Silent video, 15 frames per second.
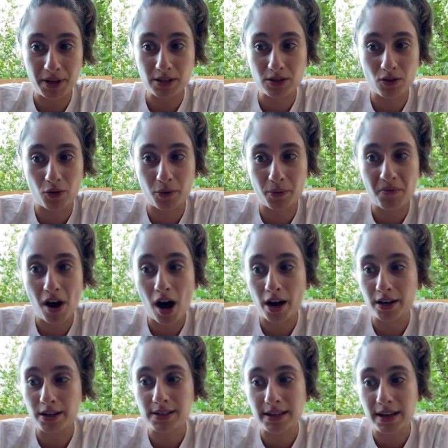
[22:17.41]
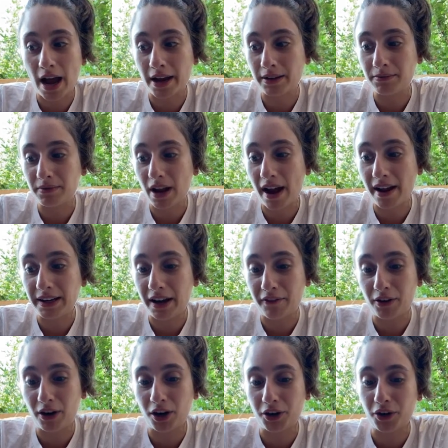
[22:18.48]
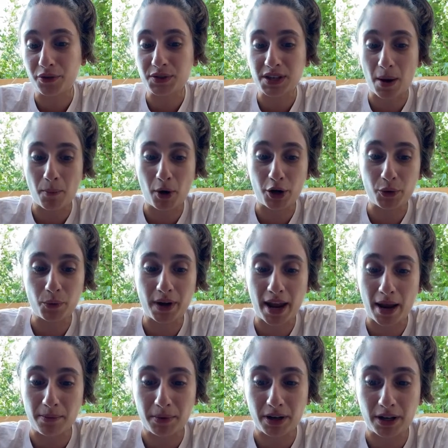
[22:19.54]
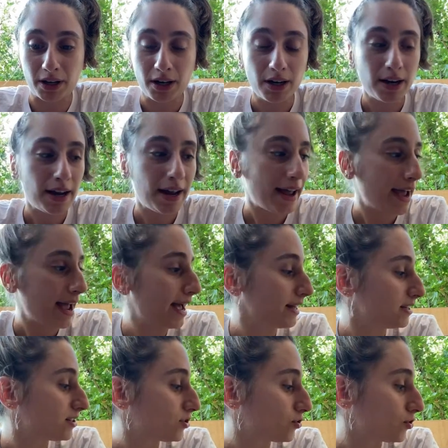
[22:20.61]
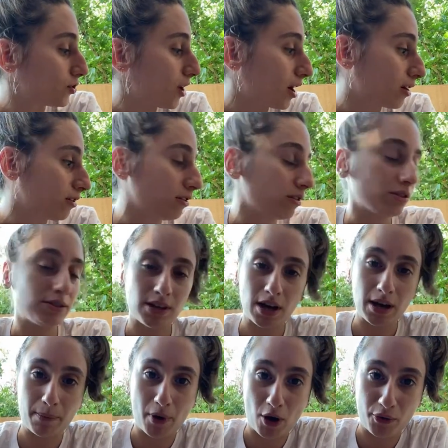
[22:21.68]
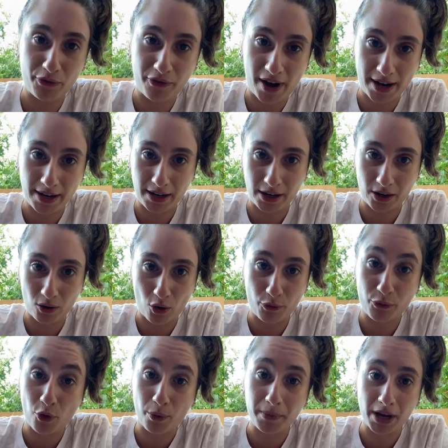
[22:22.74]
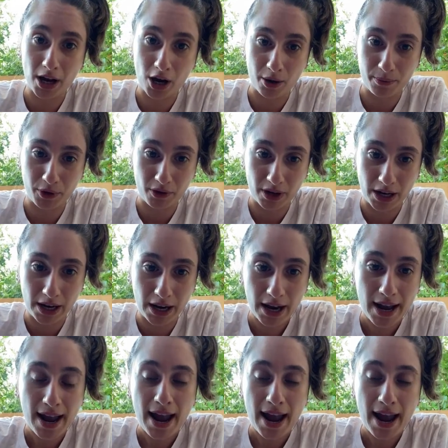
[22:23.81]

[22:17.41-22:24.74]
So honestly, I never heard of someone who came here and struggled about finding or forming a community.